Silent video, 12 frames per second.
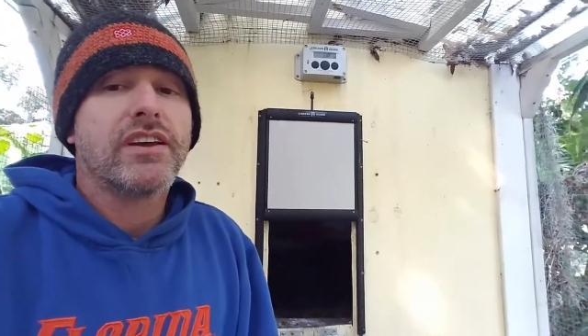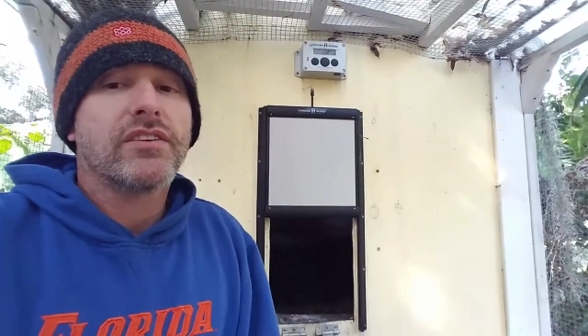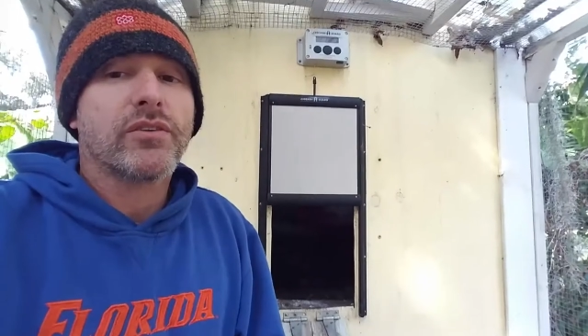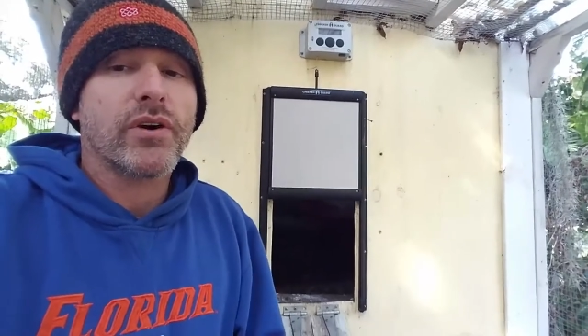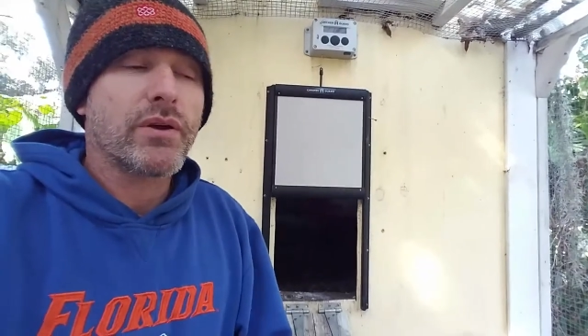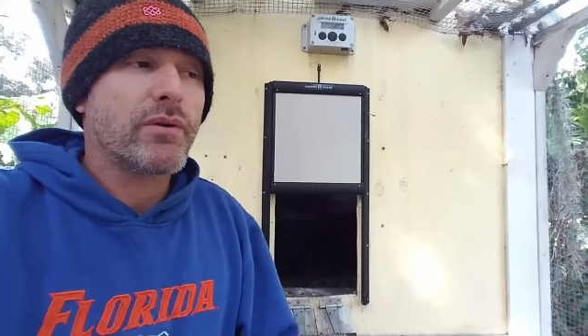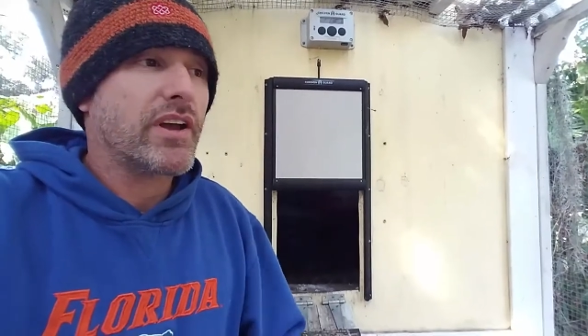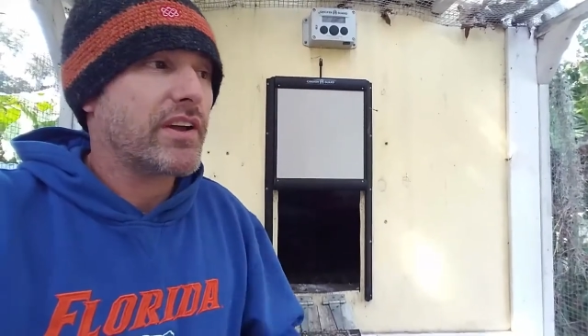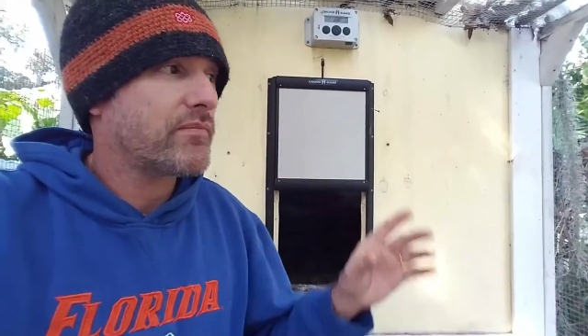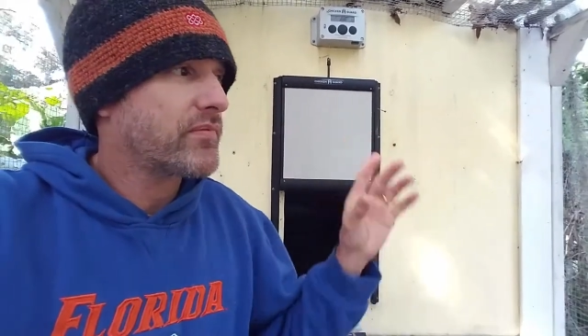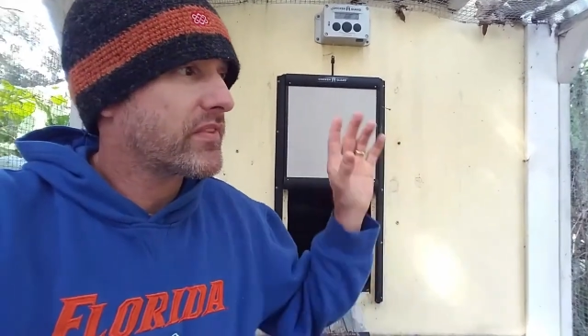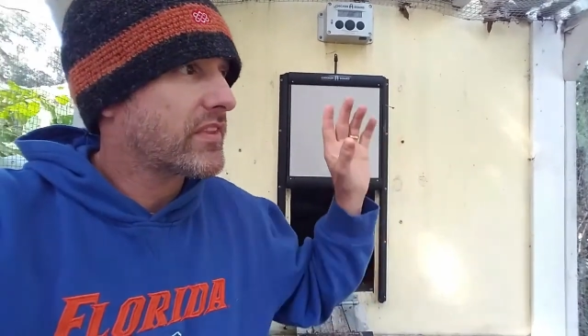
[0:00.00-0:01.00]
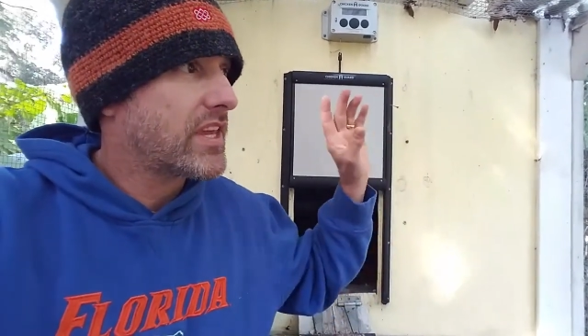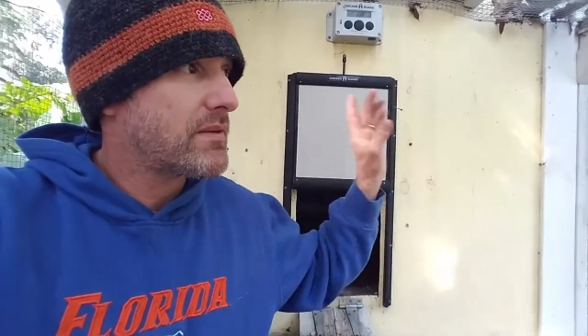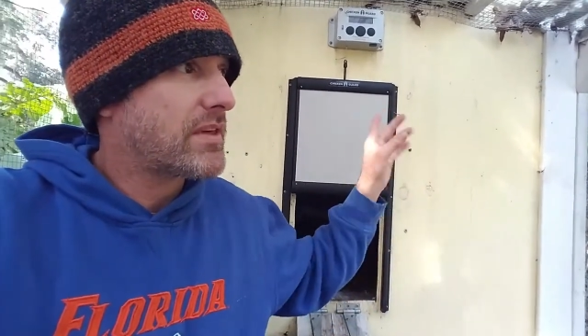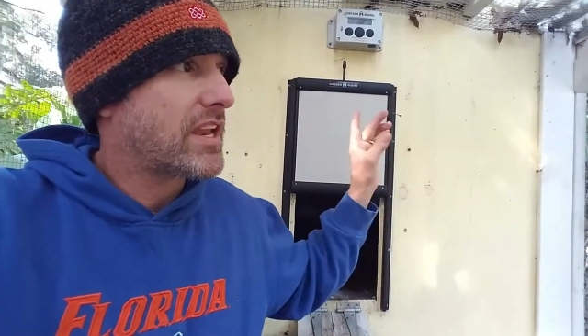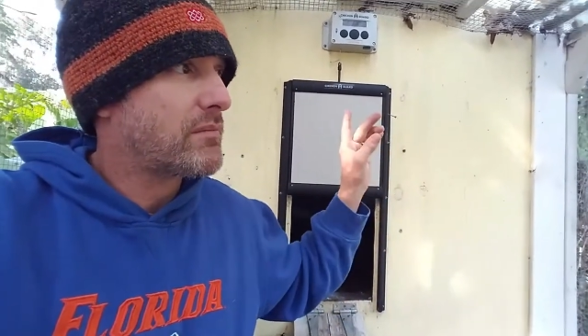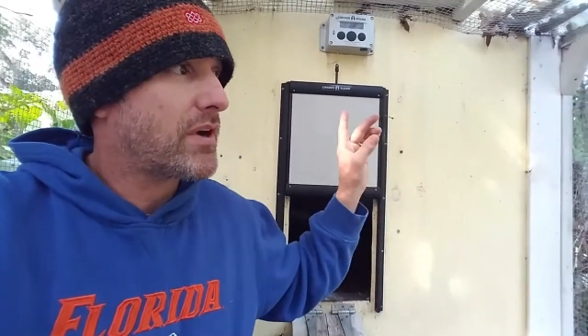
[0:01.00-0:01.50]
so anyway keep
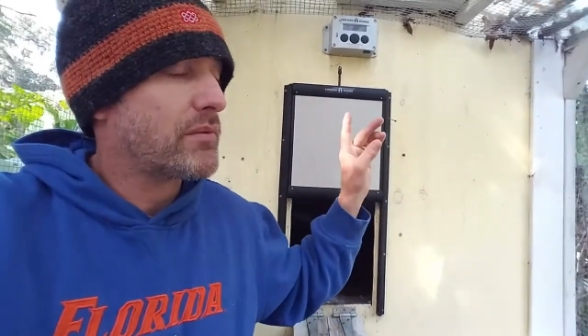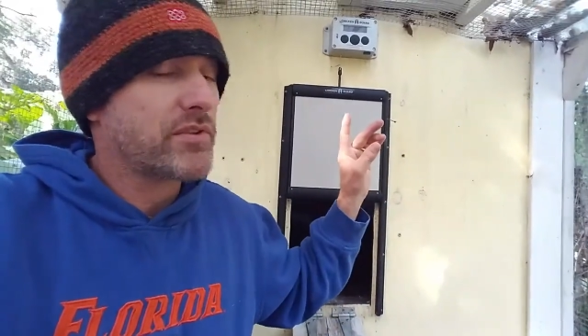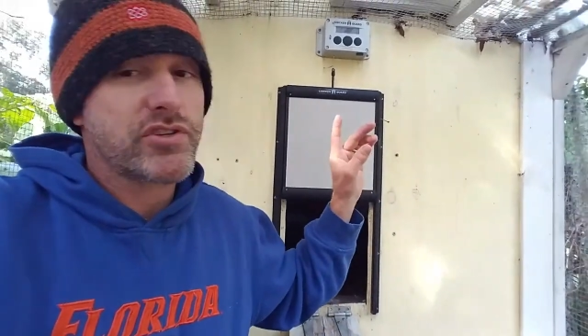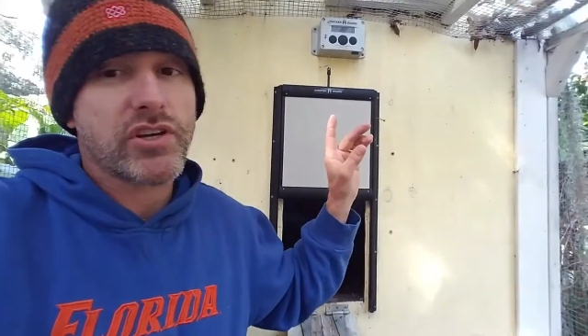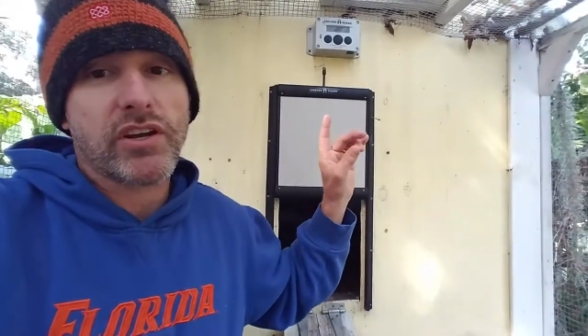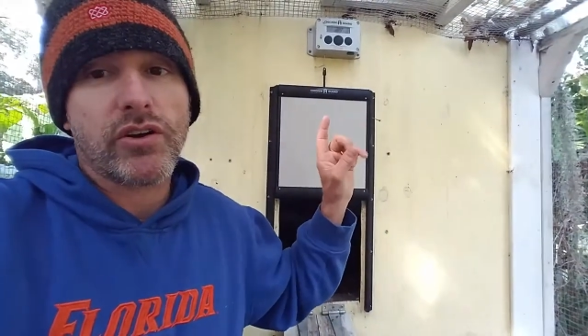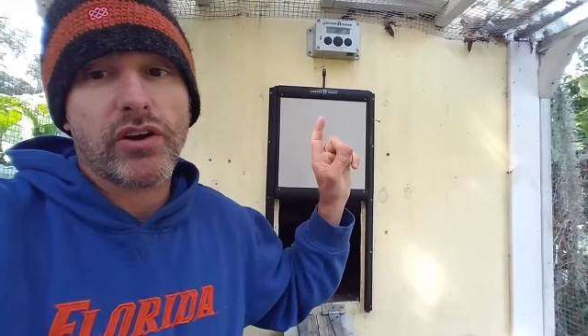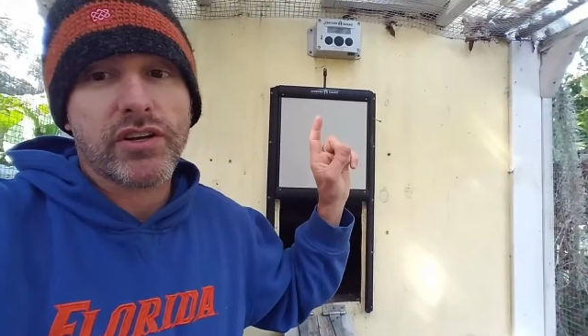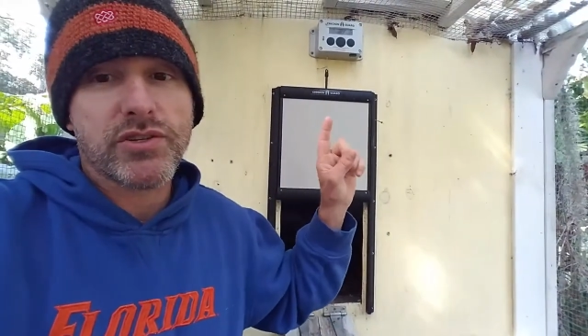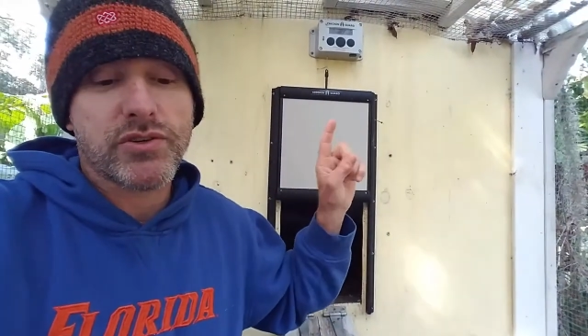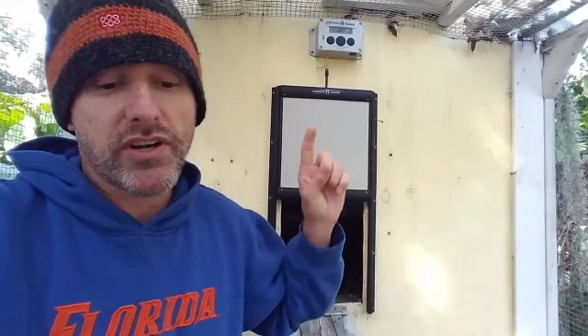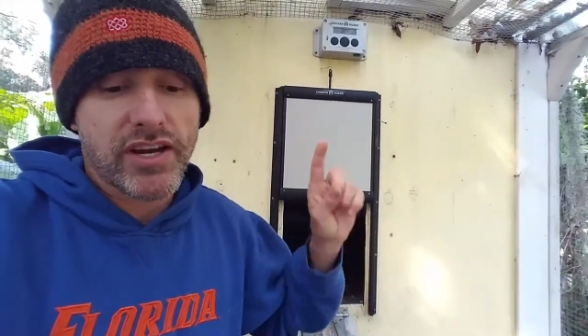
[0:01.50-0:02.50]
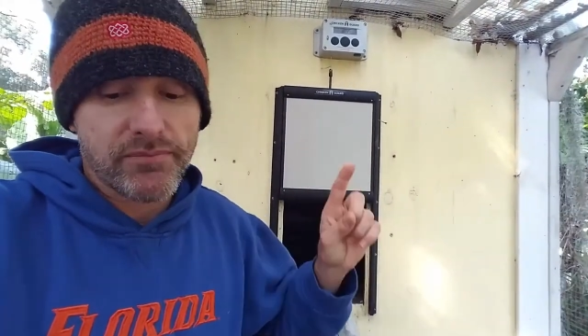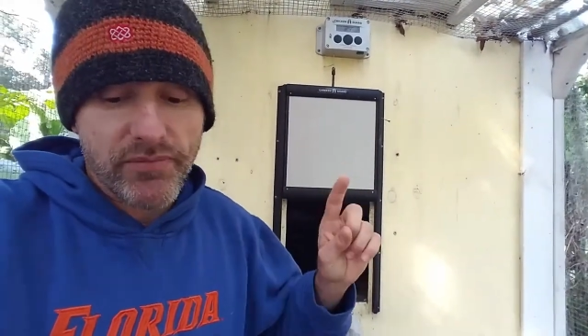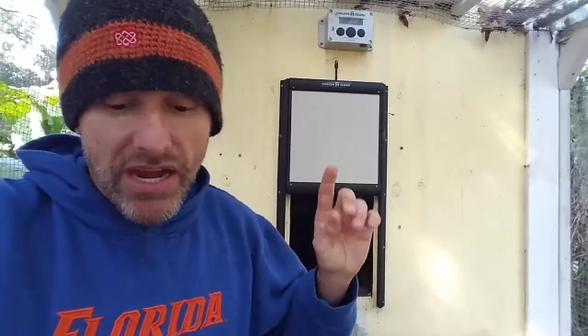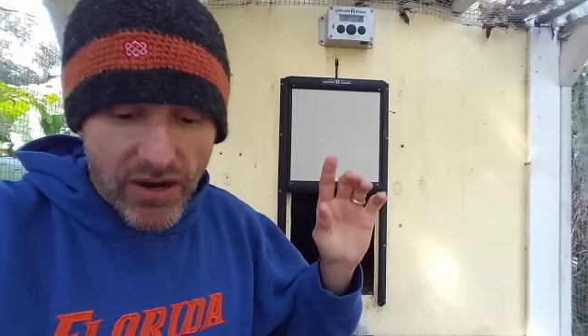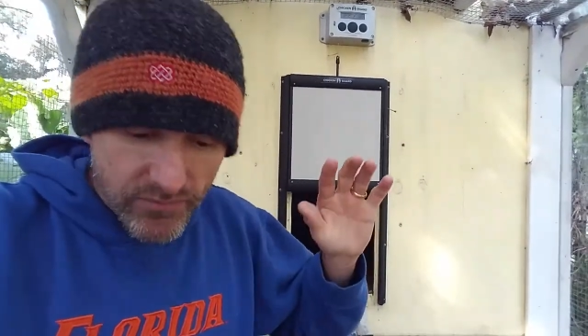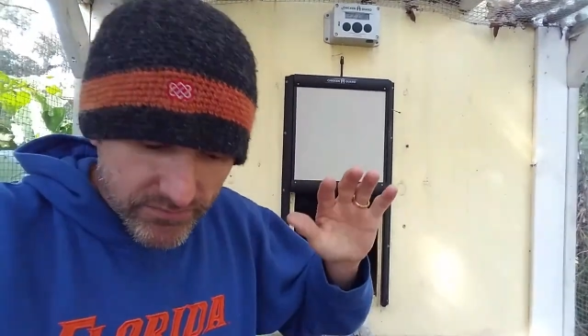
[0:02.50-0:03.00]
that in mind with the chicken guard extreme
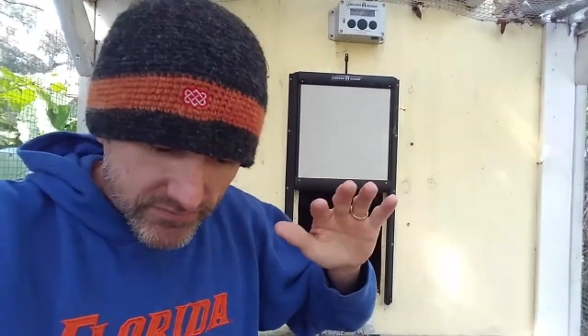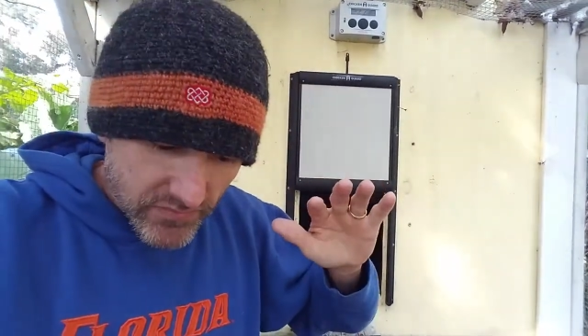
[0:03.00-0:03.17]
now